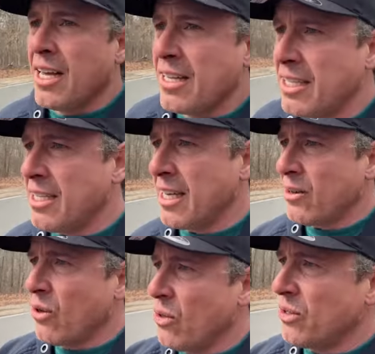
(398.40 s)
You see
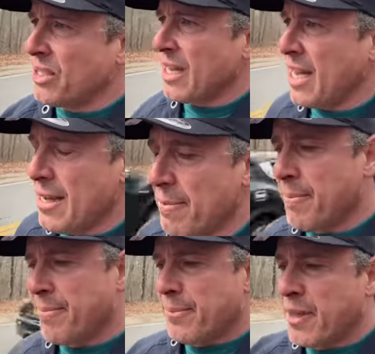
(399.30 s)
that all the time.
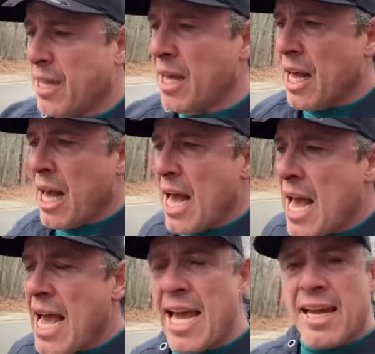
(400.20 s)

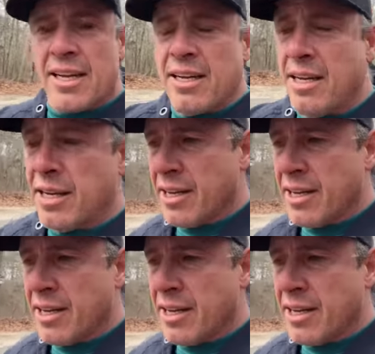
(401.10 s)
And,